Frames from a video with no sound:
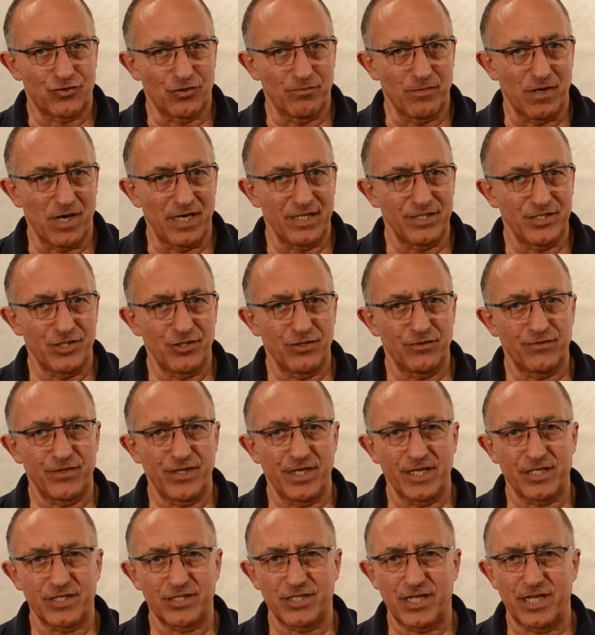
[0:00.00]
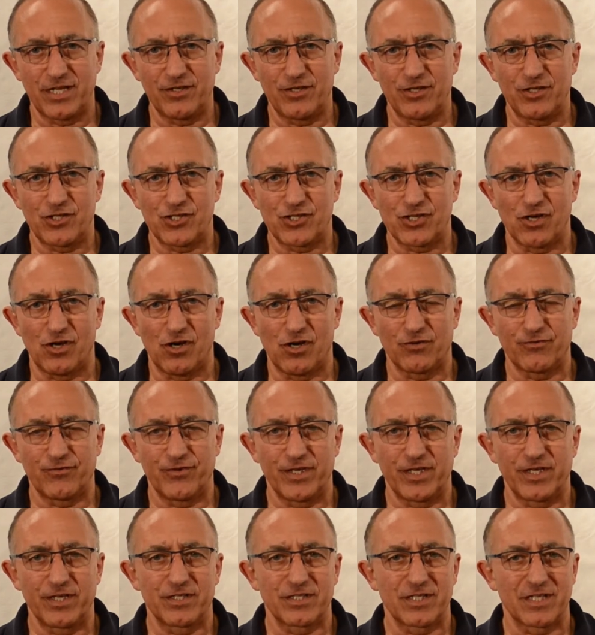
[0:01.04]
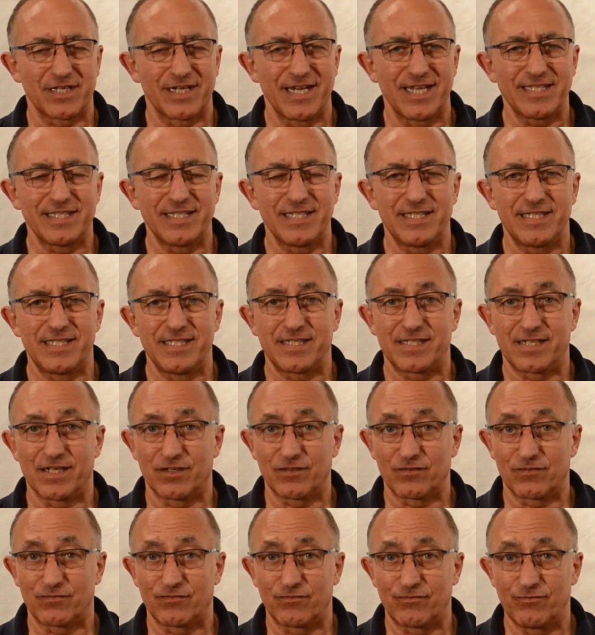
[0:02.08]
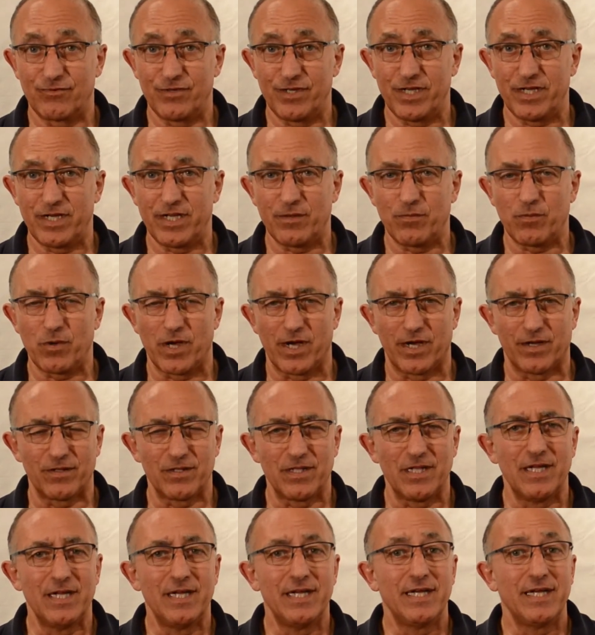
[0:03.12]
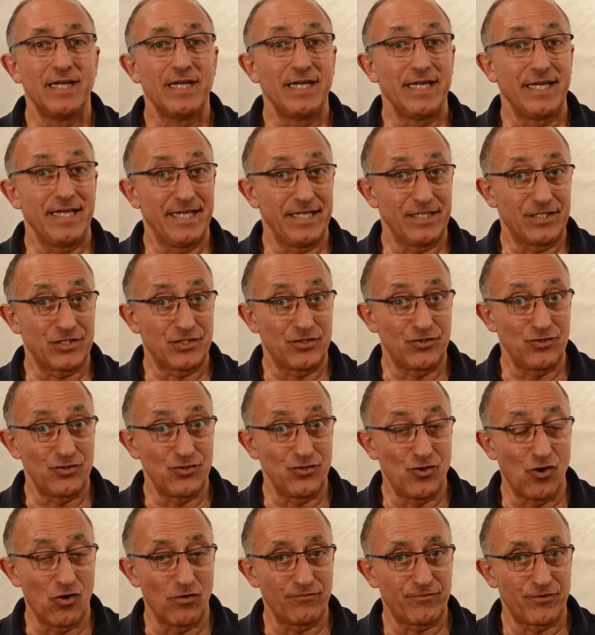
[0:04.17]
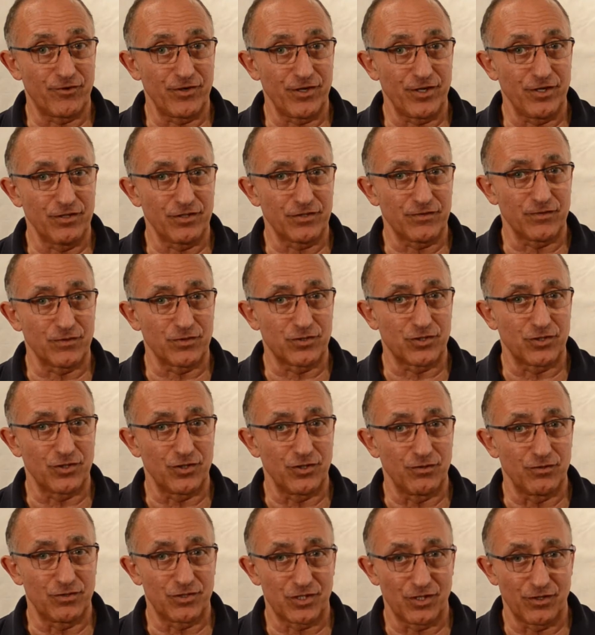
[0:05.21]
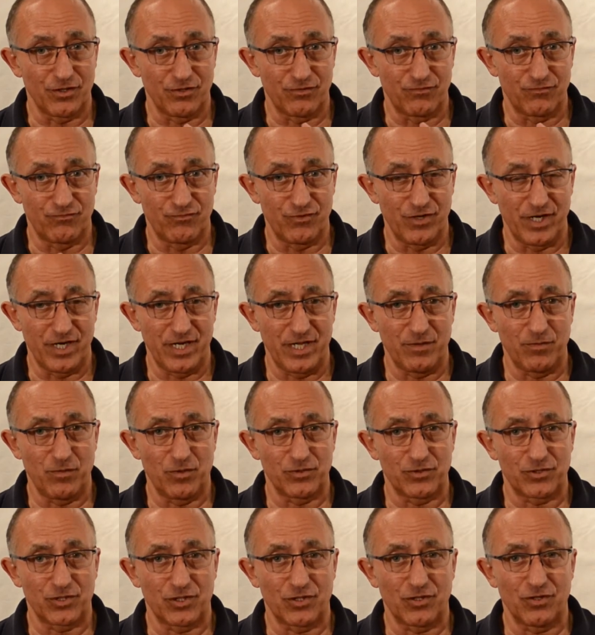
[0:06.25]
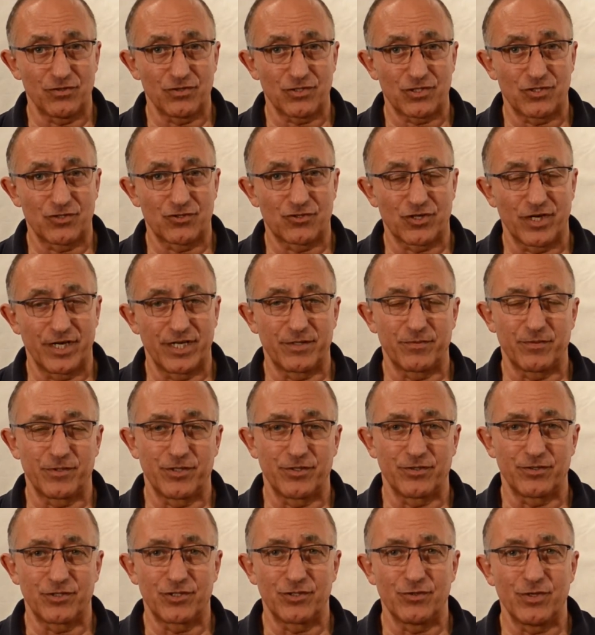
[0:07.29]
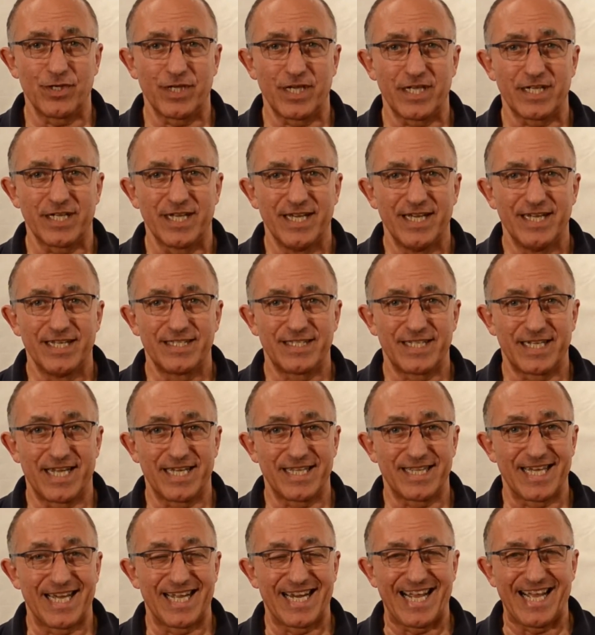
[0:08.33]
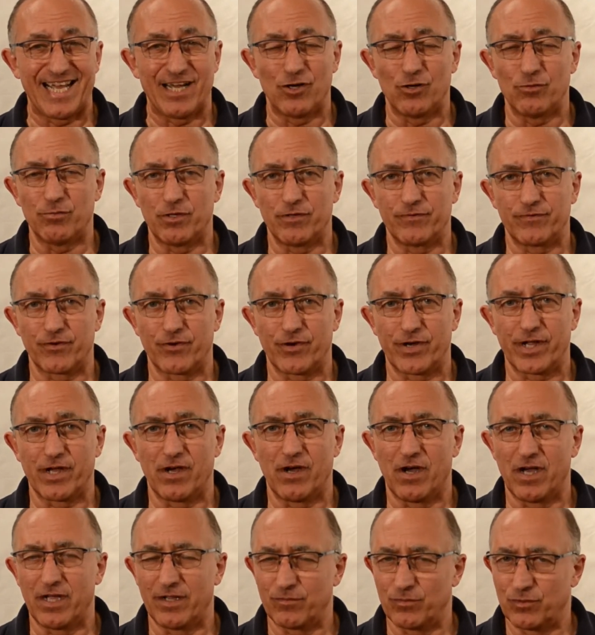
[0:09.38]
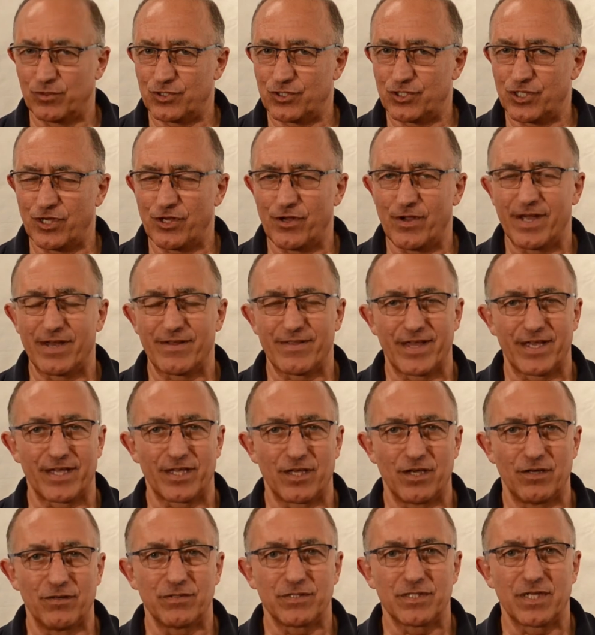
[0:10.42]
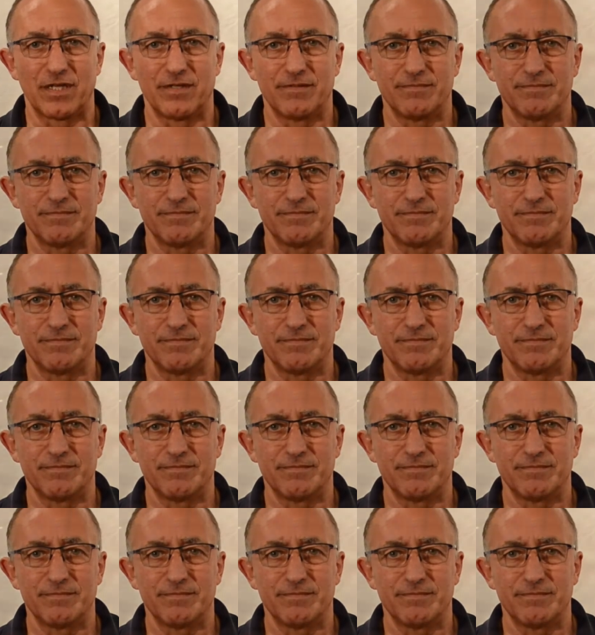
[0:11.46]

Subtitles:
remind you of the extended shark fin, because unless this is done really well, it's not very useful to you. So you really want to concentrate when you're doing it to get that elbow very high. We'll show you how that goes.